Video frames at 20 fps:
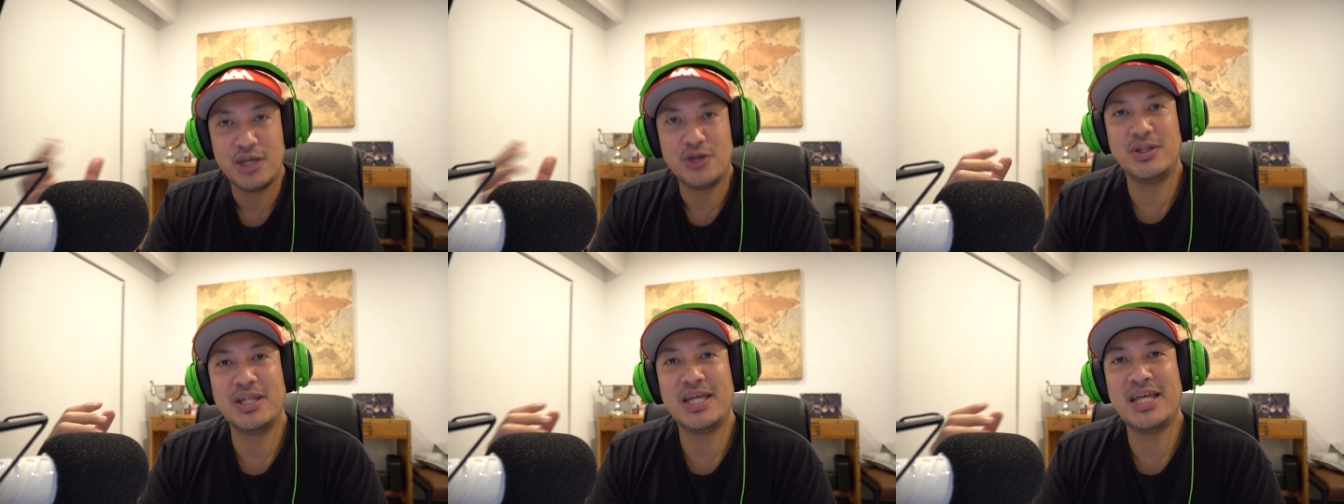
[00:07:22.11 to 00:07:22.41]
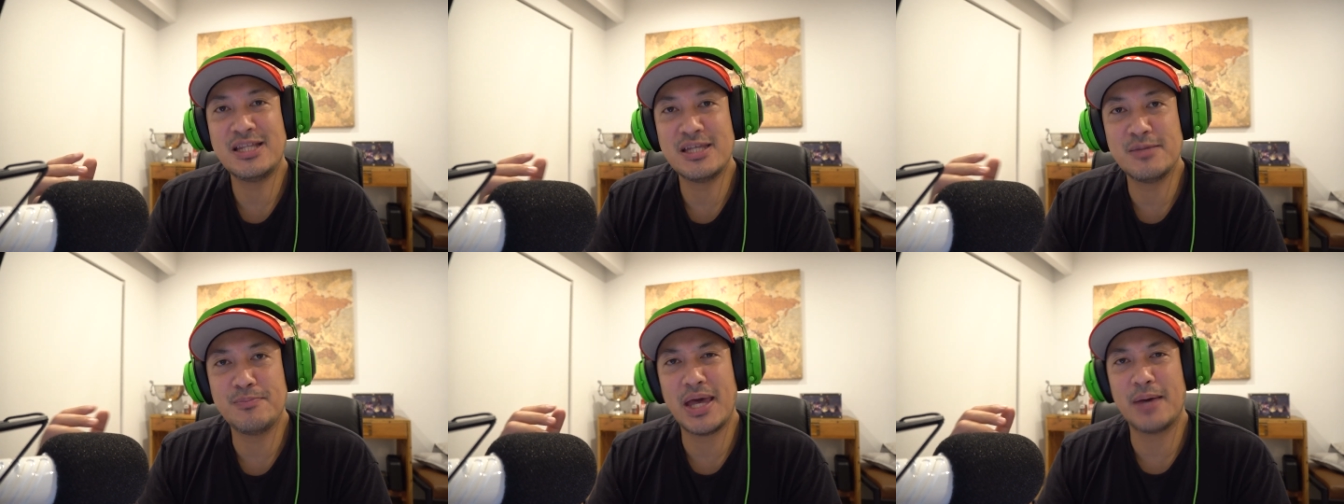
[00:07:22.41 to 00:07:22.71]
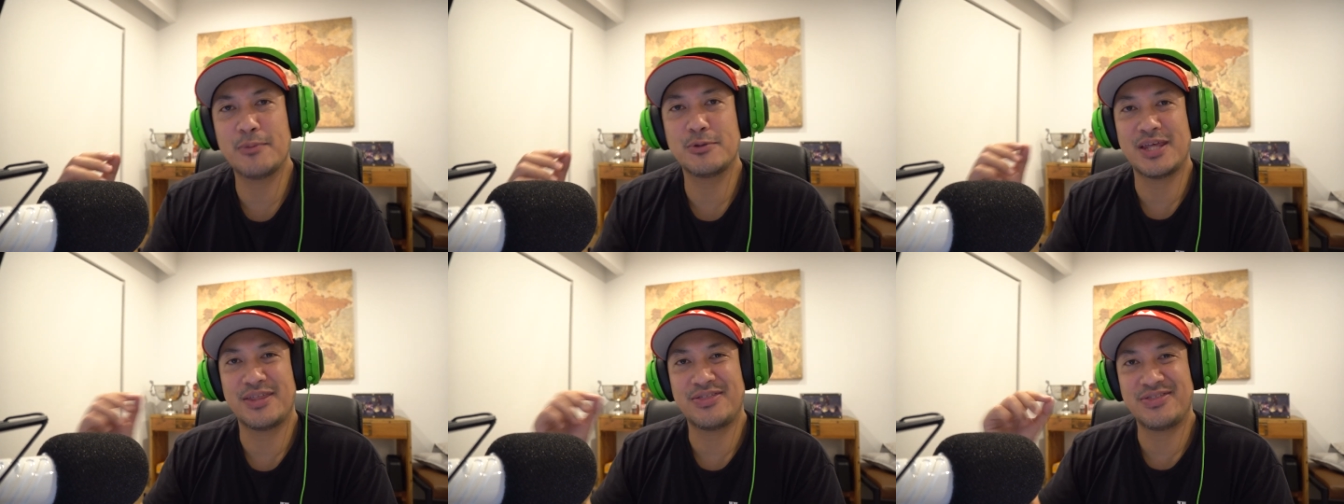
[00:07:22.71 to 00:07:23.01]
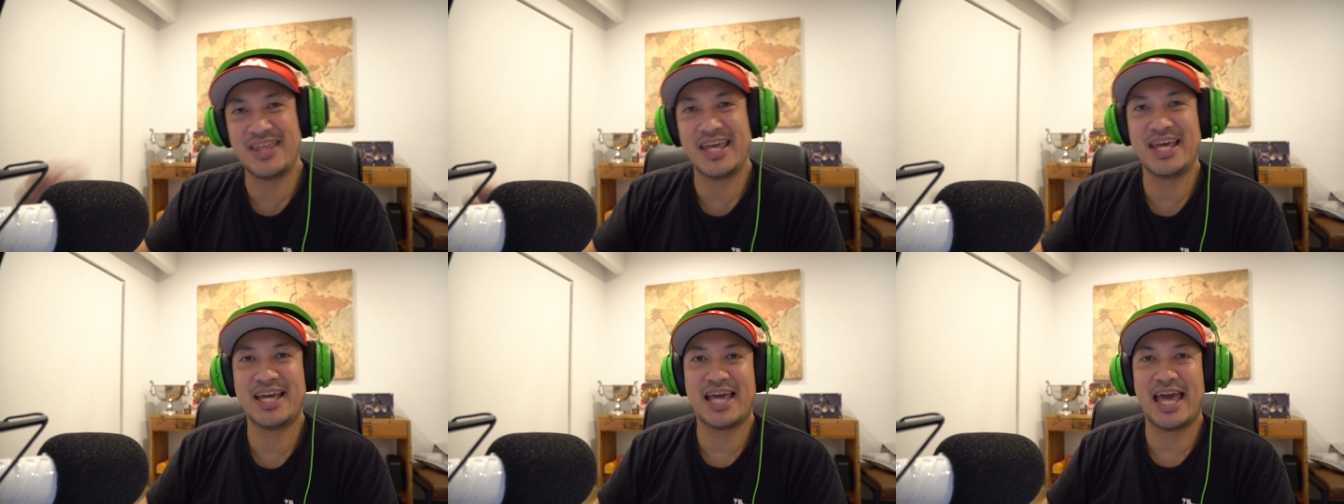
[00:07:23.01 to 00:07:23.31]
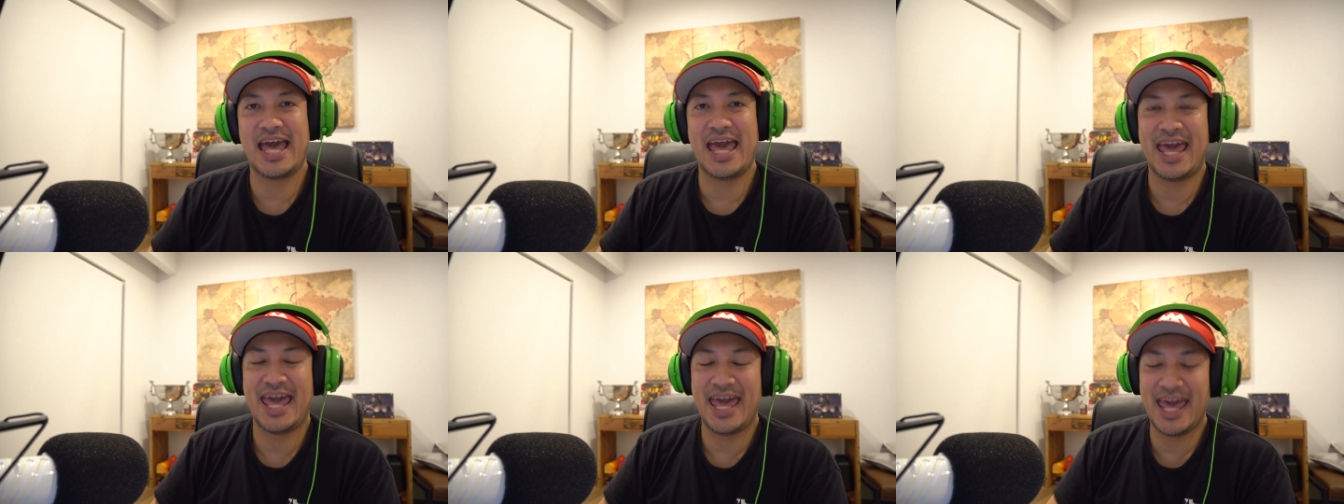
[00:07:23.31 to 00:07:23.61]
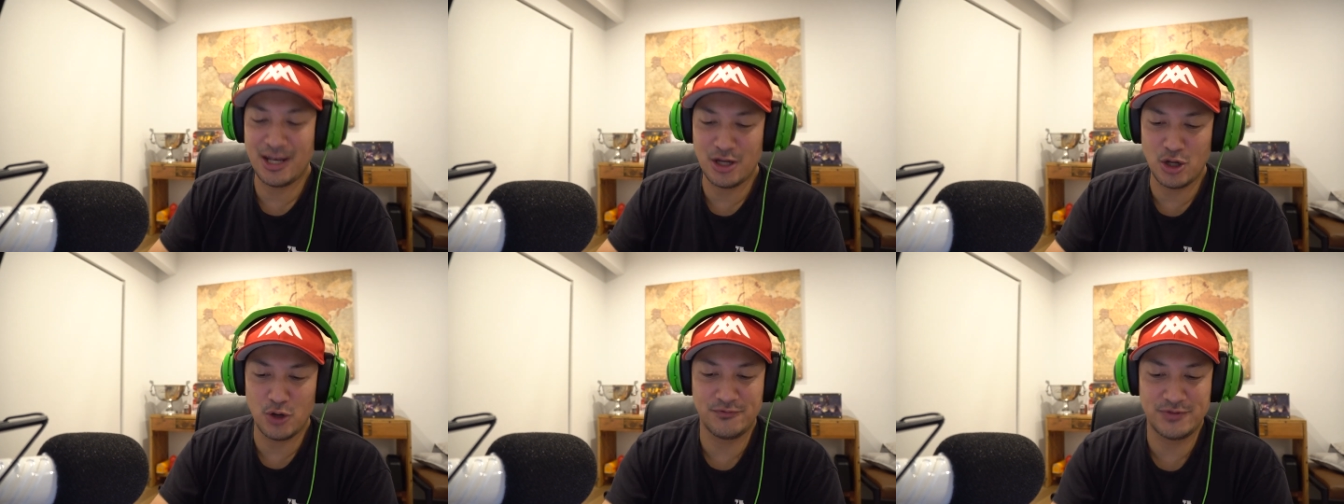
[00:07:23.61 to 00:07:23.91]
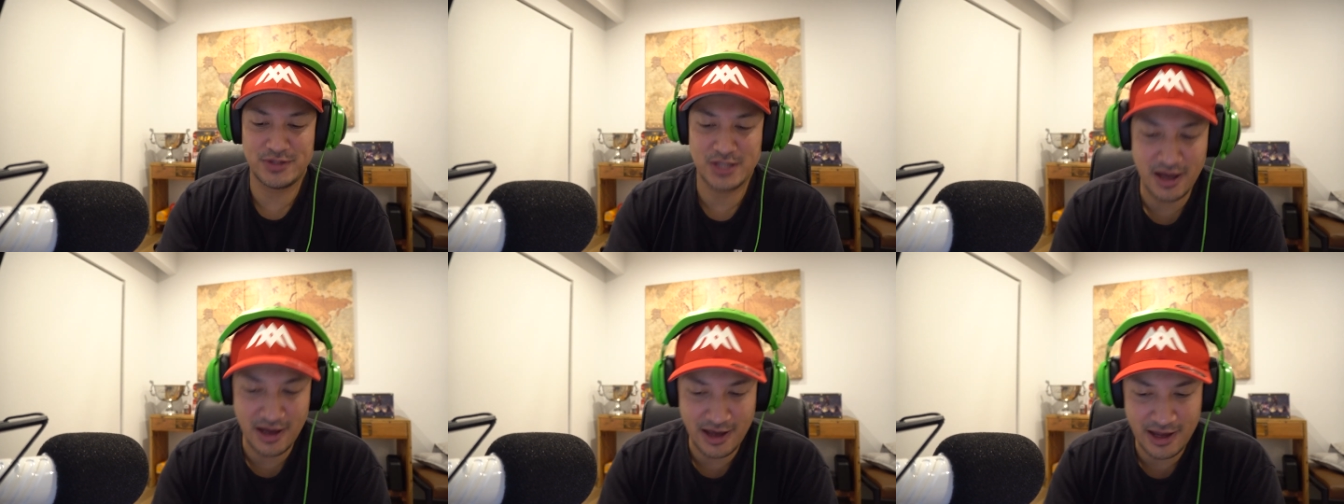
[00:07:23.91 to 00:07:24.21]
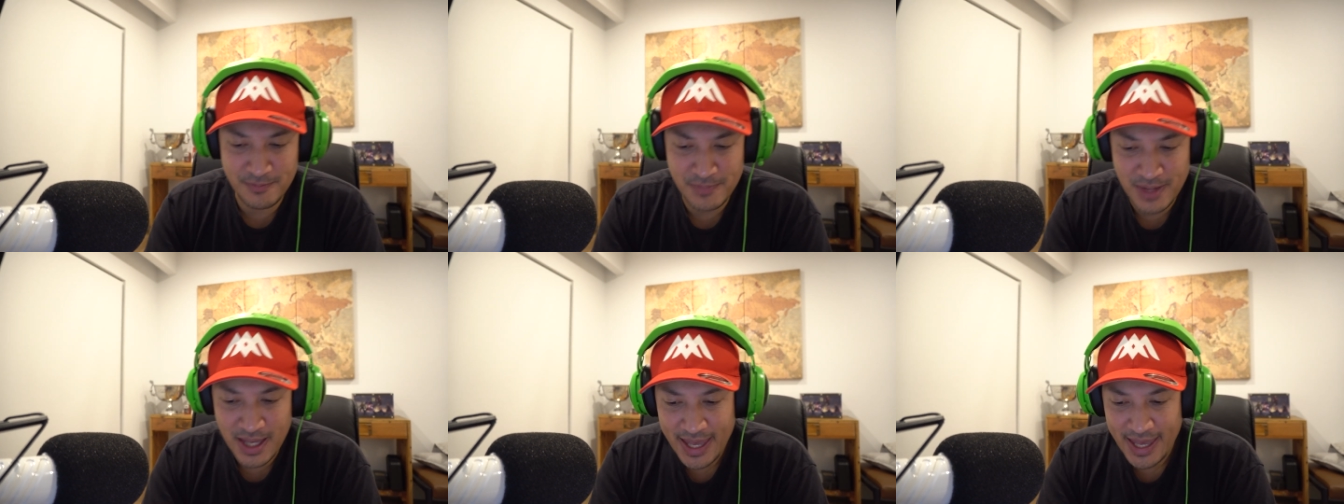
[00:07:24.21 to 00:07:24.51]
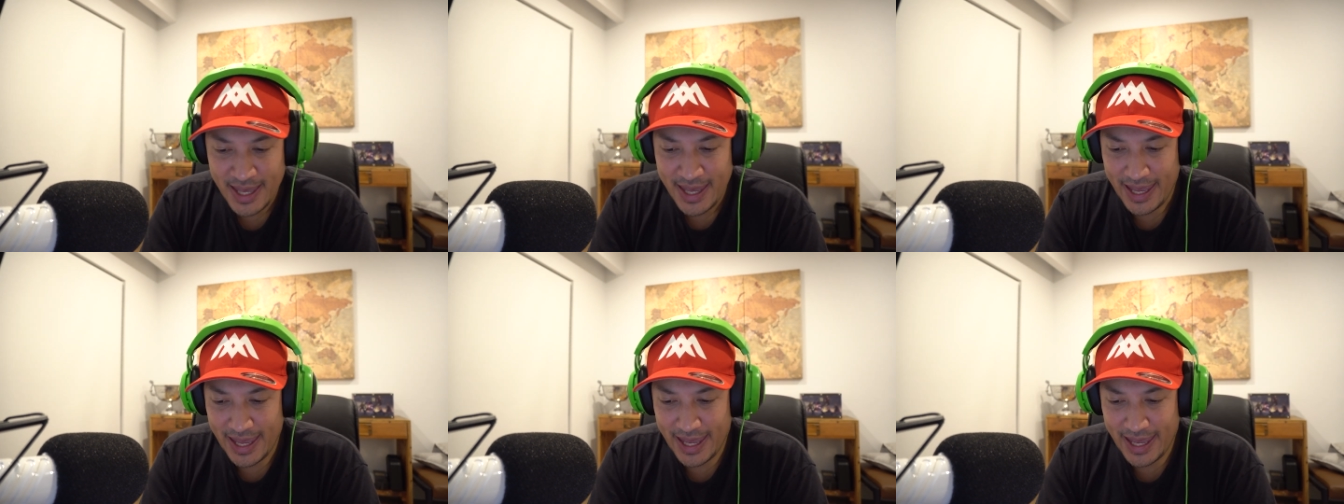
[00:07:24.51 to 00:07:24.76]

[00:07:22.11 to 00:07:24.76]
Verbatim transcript: you need to be able to think ahead of time